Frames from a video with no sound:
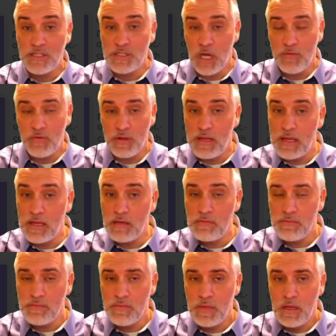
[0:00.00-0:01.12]
sovereign then?
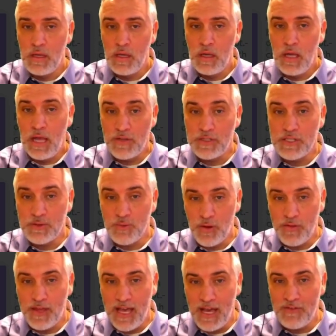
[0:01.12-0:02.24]
And this is where
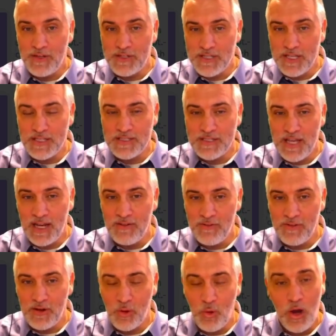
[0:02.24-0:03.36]
the Calvinist gets kind of
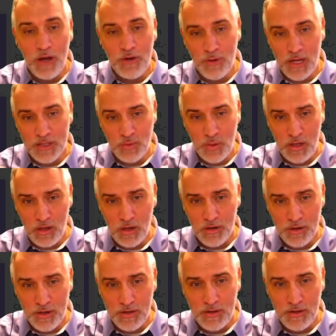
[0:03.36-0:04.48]
in a quandary, as we
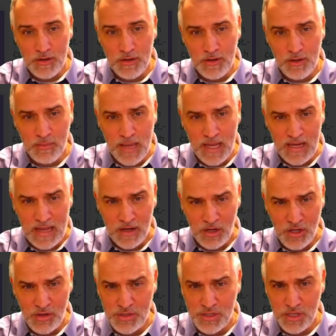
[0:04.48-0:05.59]
learned in the, the debate down in
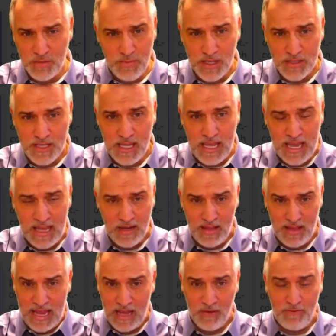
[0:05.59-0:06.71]
Houston, because they can't, they
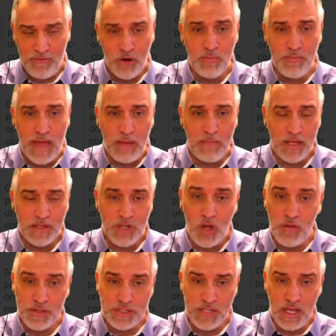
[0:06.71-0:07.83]
can't affirm that, because all
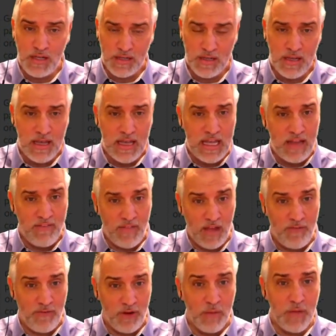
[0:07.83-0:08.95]
of a sudden, if they
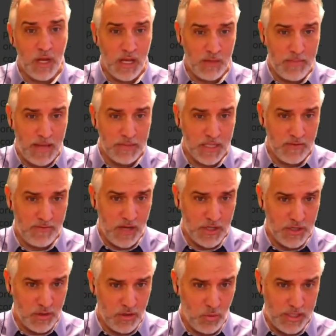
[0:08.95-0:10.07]
affirm the London Baptist
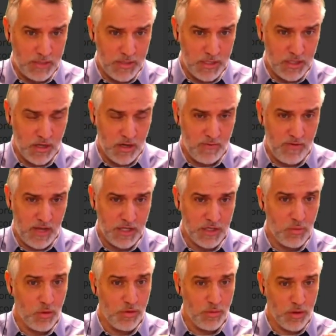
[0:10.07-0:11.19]
Confession or the Westminster
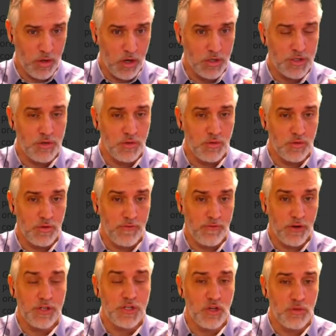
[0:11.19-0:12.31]
Confession with regard to the
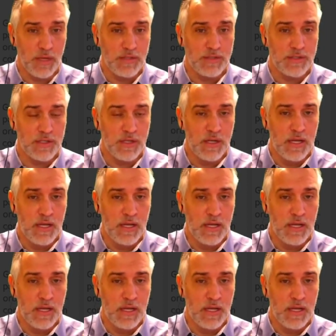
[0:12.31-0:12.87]
first humans,